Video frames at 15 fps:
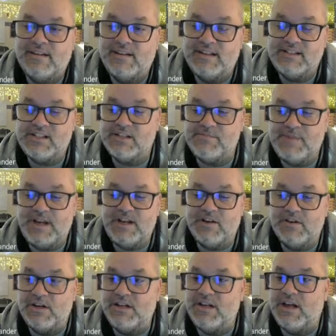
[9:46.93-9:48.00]
It's just me,
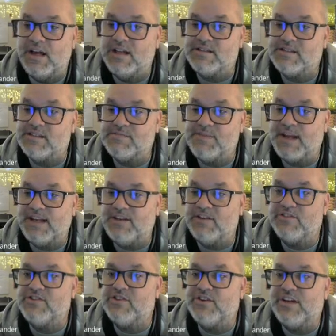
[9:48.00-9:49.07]
and you,
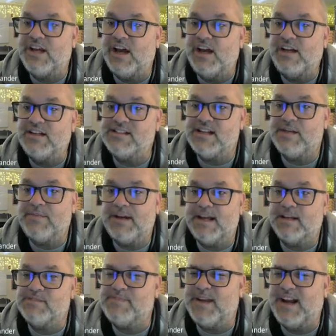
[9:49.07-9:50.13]
Judy, huh? Has anybody
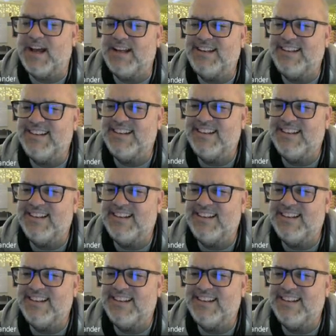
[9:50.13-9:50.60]
else been on?